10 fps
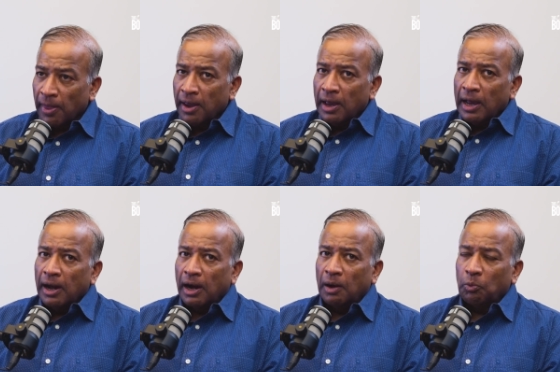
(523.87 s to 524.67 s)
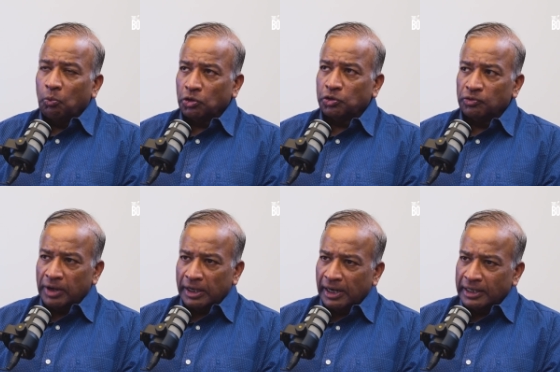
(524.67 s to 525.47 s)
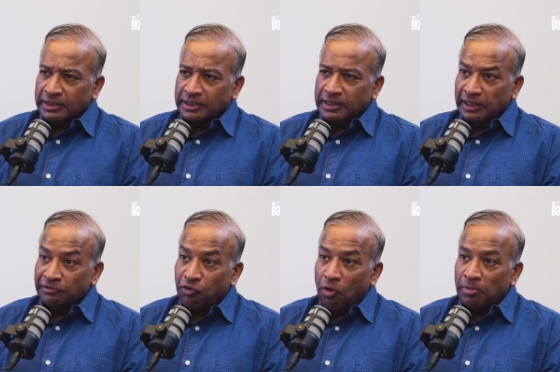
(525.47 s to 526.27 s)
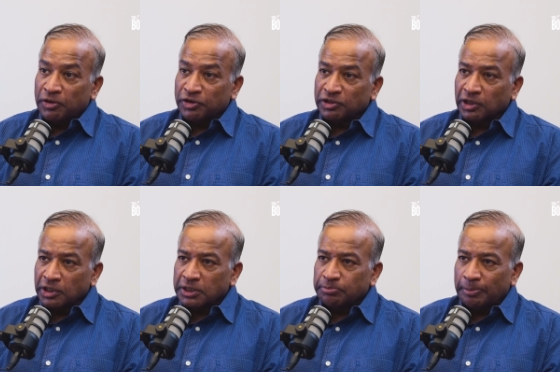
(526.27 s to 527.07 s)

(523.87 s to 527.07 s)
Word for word: Mm. Uh, what you recognize is that in formal research, mm.